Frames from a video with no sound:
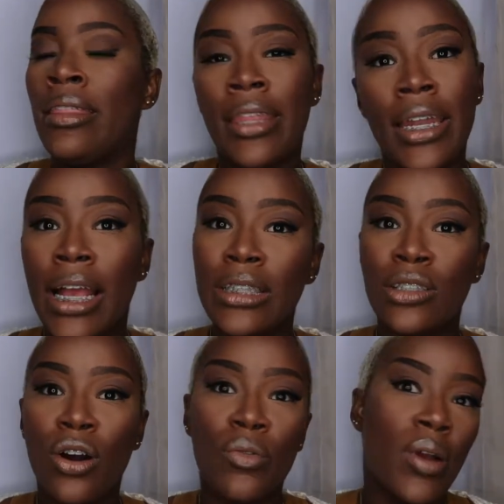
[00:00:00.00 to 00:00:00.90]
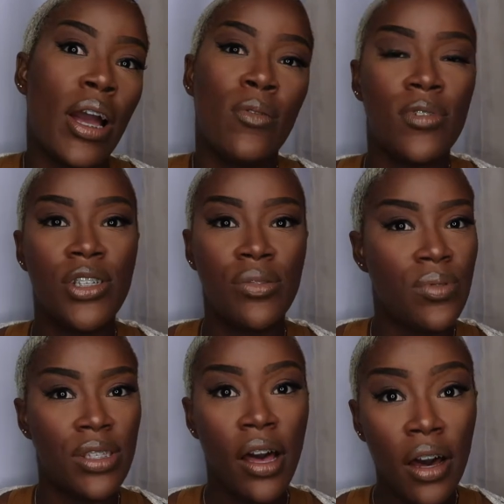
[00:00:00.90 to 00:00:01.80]
the next go round when she
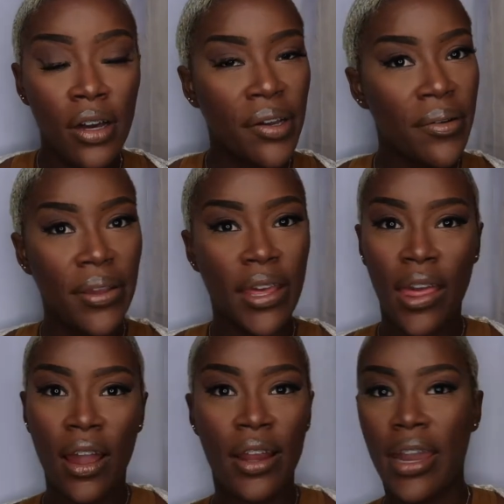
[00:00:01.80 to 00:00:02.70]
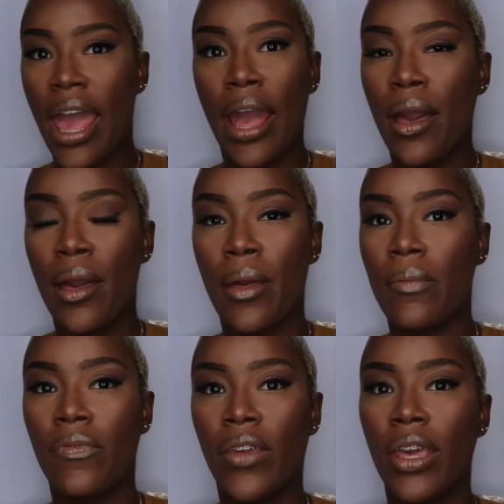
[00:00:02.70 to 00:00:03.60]
was hungry her dad
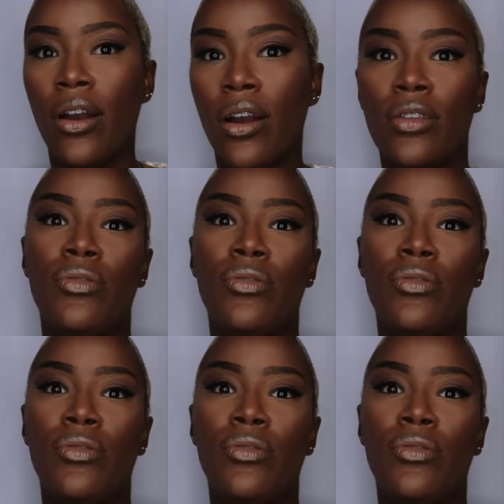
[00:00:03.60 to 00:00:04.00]
could feed her